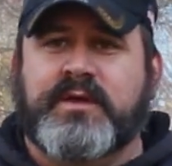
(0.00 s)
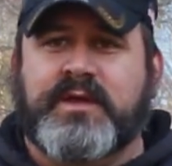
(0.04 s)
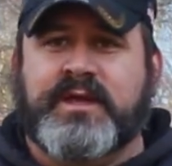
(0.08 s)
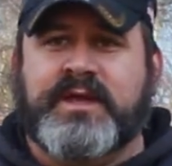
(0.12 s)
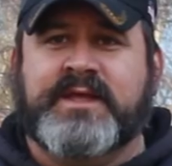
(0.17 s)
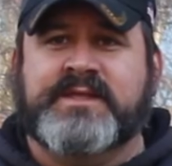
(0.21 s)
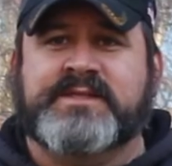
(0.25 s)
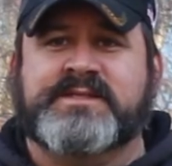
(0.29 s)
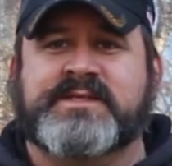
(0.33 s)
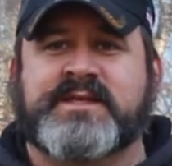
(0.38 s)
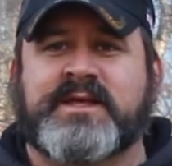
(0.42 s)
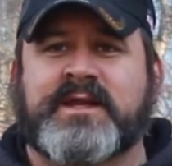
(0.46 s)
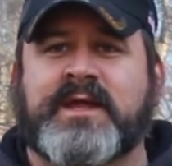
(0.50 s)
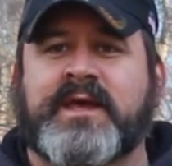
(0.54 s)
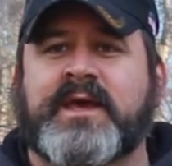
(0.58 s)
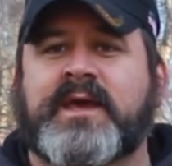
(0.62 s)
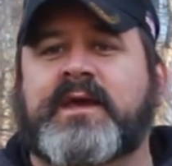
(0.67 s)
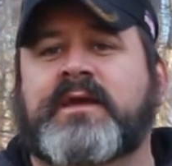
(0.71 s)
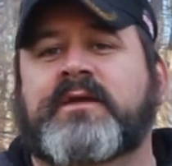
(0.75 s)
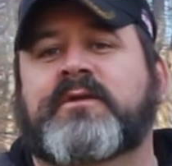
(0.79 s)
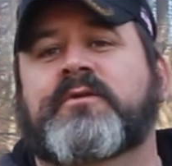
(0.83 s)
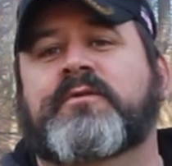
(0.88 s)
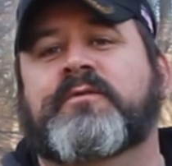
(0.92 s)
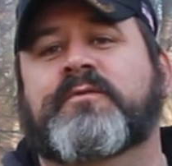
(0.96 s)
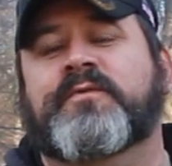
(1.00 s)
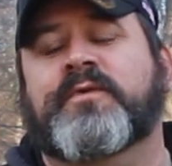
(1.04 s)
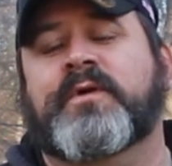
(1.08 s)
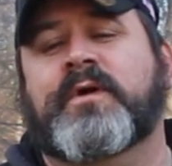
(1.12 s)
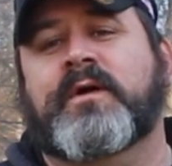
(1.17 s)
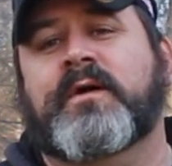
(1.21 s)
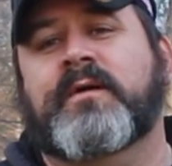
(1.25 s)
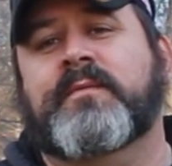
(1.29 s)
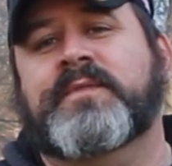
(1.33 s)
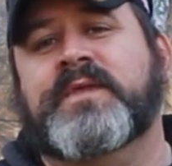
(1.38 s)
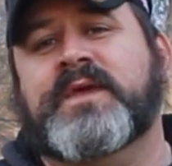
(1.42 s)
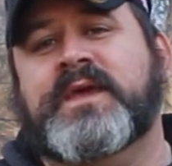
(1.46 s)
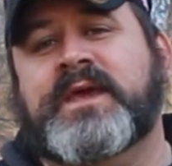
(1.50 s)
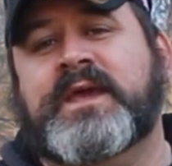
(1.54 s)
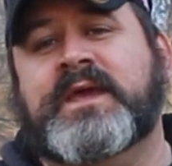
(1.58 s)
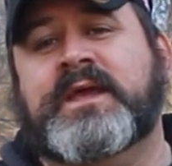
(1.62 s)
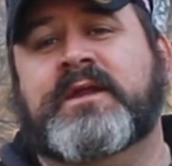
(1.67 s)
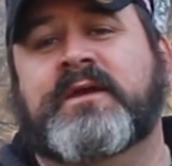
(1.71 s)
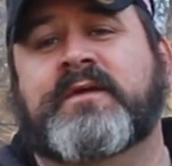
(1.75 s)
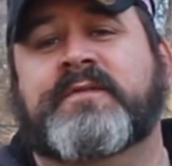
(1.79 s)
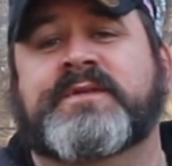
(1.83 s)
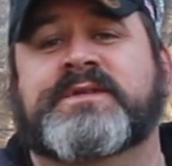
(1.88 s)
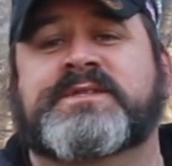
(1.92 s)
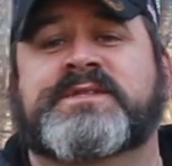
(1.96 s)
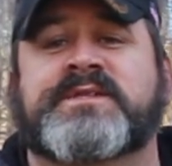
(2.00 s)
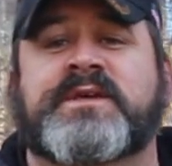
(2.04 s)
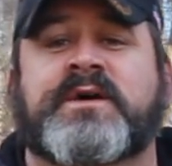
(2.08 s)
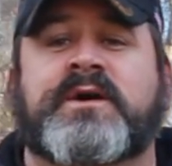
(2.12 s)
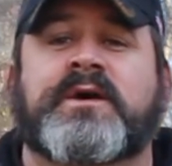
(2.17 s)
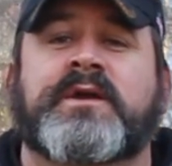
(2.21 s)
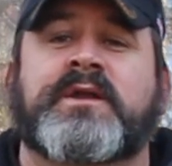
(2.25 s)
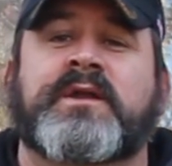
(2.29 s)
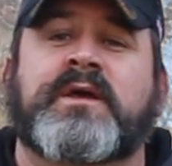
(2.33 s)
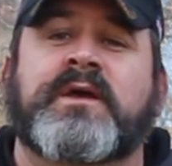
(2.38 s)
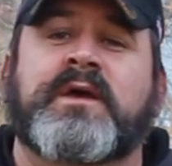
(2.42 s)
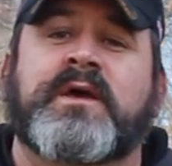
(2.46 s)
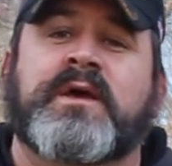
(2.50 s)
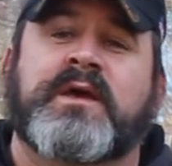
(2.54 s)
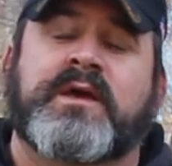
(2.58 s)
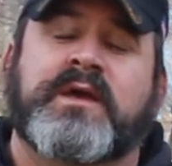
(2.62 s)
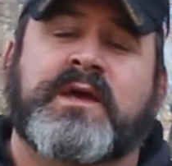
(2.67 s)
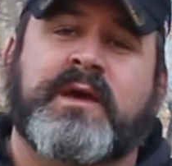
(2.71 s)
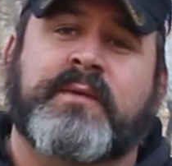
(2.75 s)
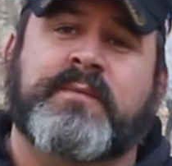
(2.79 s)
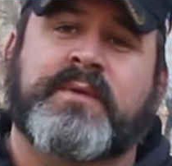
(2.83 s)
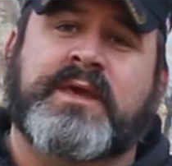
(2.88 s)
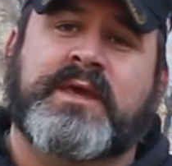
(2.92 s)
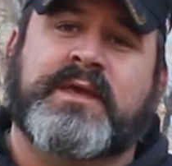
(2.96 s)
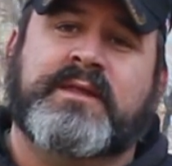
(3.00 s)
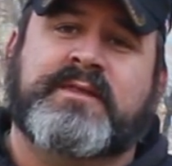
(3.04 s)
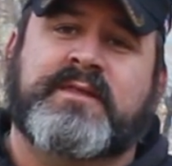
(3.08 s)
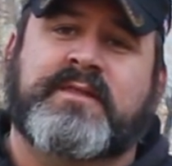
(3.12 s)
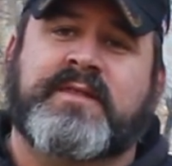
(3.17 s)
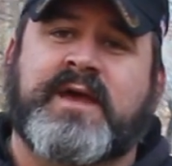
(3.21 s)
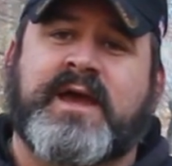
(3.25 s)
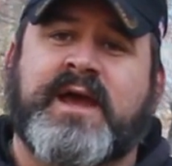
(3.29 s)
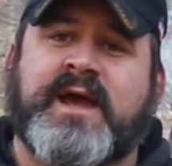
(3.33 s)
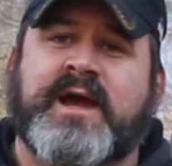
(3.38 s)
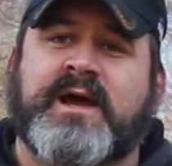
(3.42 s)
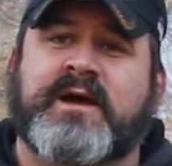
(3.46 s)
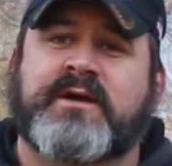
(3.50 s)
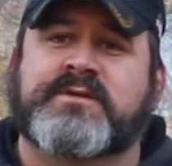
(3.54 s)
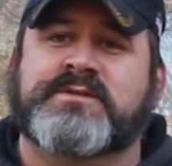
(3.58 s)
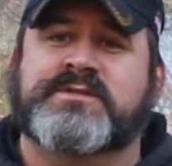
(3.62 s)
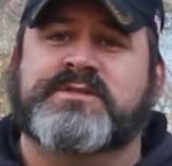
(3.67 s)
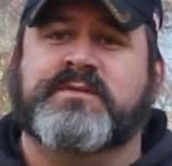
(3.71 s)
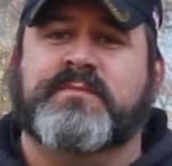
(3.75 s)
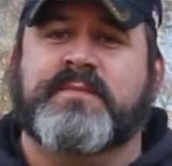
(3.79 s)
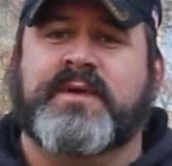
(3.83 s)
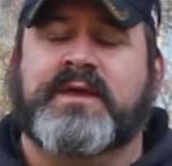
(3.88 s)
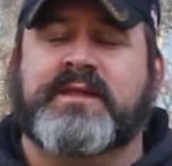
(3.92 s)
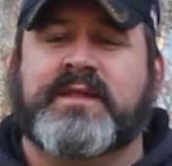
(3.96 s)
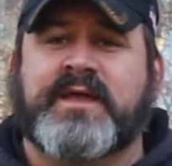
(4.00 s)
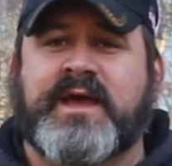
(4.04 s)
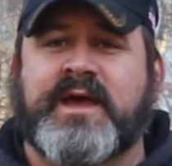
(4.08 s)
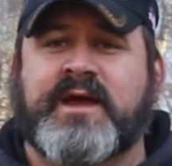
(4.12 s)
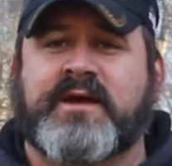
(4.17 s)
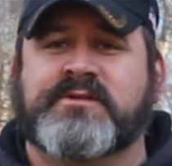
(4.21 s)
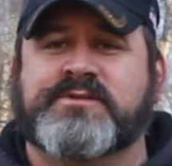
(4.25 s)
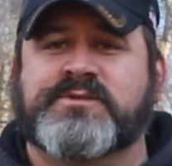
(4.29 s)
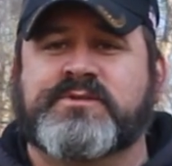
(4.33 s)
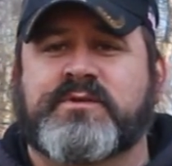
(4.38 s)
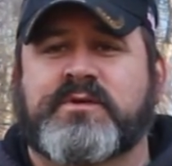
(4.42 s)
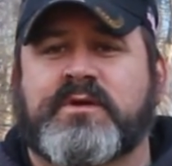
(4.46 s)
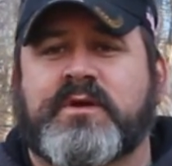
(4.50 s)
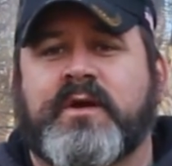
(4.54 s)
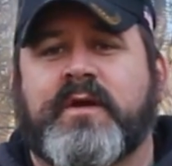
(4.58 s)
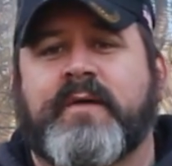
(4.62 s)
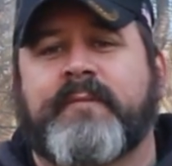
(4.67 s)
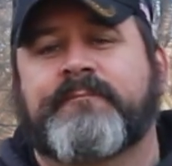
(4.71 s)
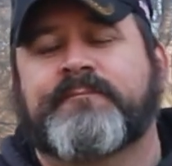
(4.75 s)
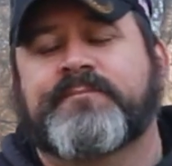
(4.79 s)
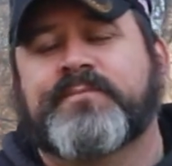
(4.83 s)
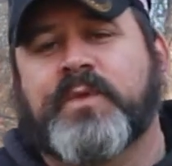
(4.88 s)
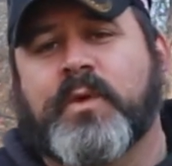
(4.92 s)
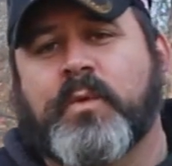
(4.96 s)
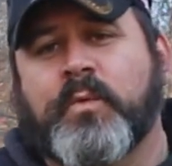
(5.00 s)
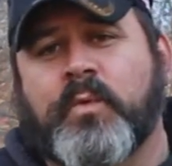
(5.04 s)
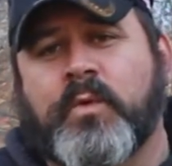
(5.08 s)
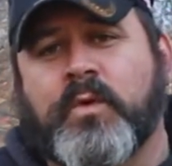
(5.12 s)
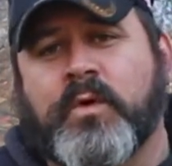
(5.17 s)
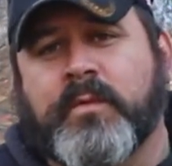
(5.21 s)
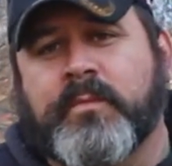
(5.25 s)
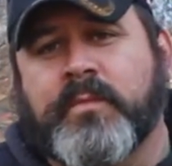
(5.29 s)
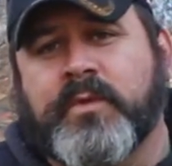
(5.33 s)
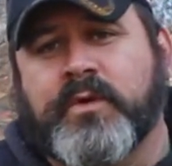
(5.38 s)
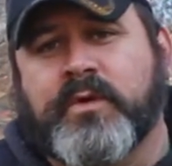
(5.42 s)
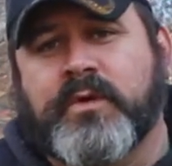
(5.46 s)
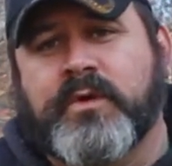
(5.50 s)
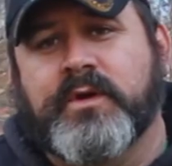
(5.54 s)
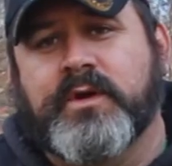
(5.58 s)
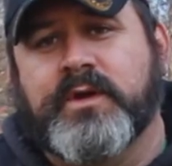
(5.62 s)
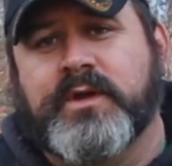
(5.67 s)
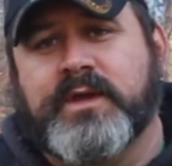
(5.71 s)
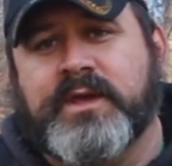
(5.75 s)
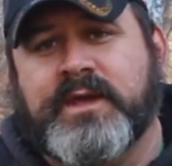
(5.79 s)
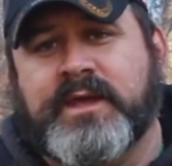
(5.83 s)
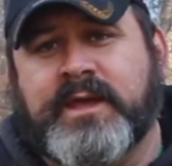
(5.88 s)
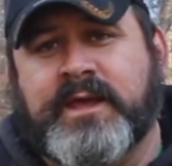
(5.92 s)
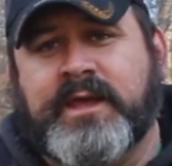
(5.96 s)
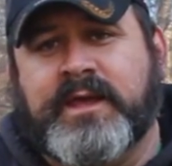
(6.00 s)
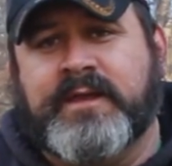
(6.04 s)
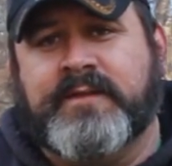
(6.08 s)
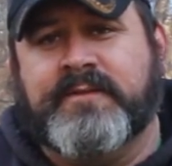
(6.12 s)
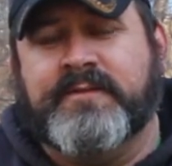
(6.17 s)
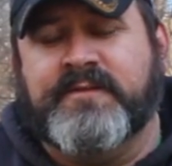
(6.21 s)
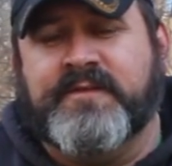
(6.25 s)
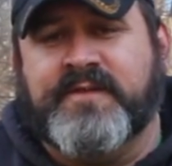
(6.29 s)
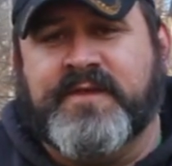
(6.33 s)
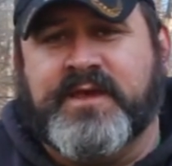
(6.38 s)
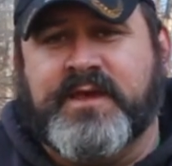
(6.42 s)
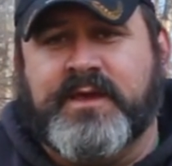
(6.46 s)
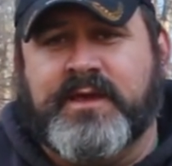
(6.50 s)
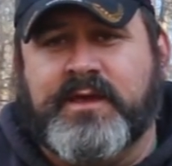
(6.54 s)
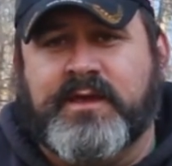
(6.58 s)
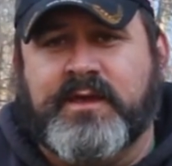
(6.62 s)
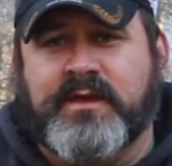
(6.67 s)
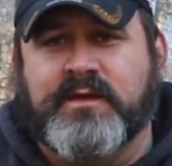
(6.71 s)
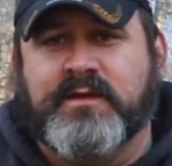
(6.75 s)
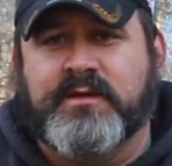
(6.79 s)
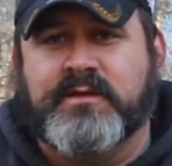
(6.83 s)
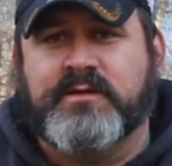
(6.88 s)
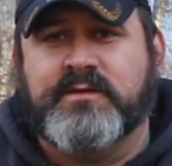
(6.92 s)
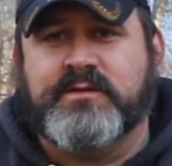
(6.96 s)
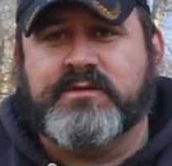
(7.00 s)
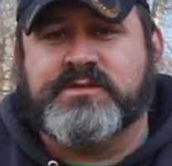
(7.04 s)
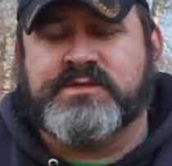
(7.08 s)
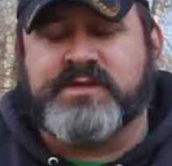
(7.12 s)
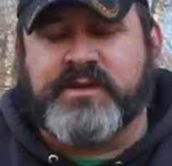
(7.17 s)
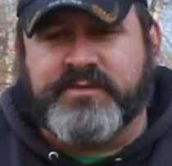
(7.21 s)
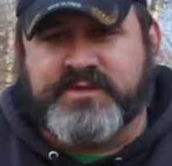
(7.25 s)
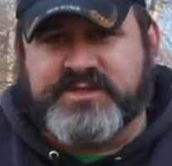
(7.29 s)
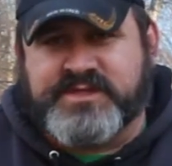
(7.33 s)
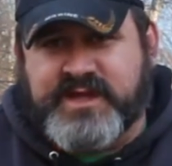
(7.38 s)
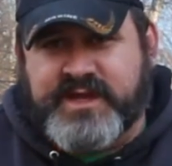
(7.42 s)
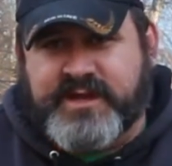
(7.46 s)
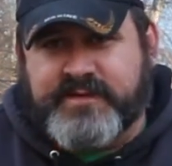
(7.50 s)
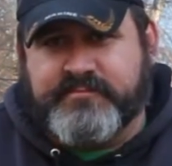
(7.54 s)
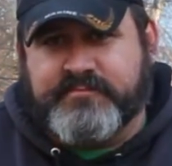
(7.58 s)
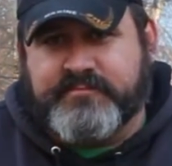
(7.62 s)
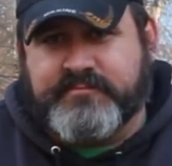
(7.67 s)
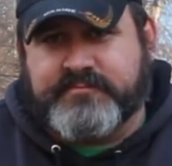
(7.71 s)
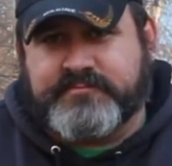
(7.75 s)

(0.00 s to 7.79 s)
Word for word: insulate from the heat of the sun coming into the house to make the house warmer in the summertime.